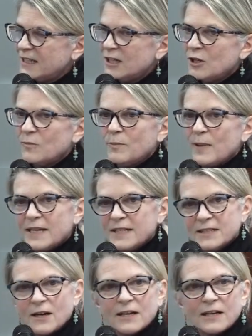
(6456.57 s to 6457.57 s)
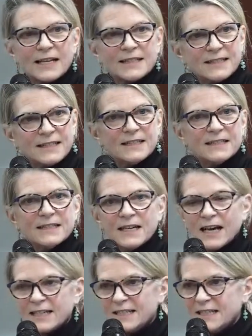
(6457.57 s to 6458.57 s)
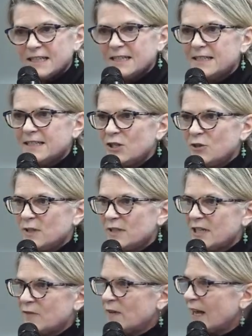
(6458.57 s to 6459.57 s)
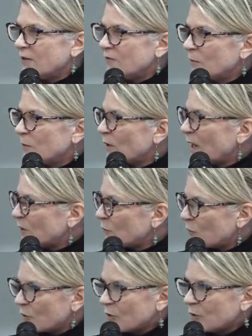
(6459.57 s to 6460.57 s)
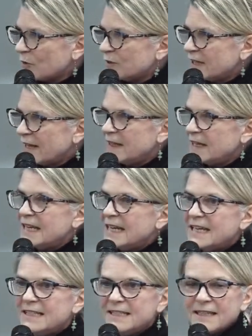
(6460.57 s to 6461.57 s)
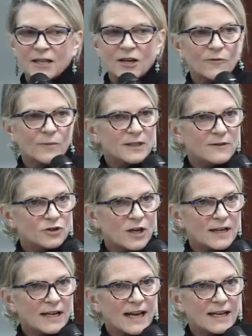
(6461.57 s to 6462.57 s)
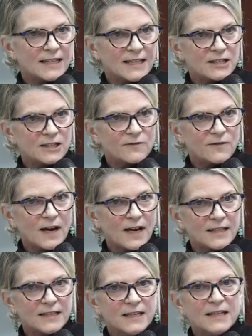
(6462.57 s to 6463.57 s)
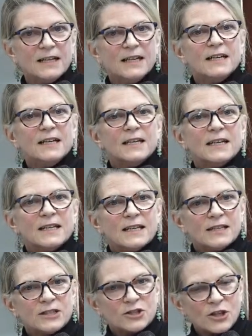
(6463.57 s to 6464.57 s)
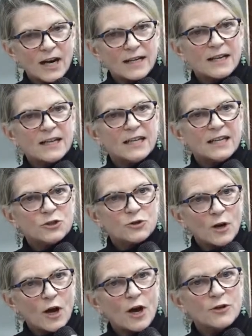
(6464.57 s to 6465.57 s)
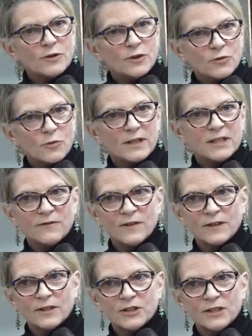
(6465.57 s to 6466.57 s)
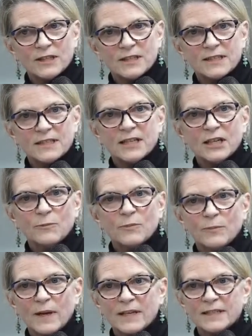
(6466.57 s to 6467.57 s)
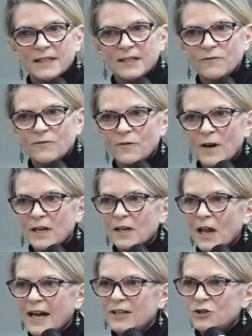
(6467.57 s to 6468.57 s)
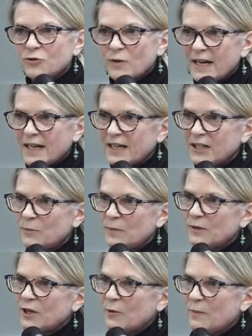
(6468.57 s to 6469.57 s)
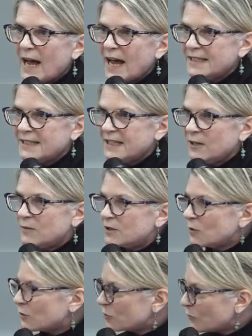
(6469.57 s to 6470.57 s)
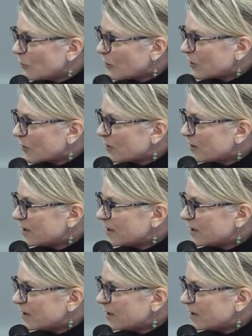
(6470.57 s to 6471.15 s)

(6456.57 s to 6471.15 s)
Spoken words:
based on lessons and ideas that UNICEF had from around the world and the needs that the government of China had identified, China in 120 villages implemented frontline training to build capacity of social workers,